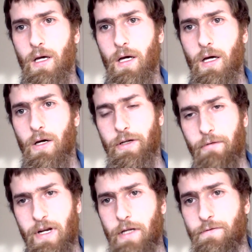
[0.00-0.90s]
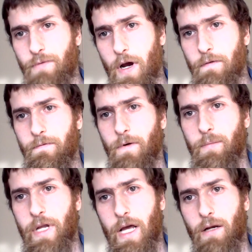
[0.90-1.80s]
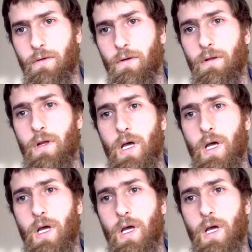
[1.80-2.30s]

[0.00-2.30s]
are directly derived from Neanderthal.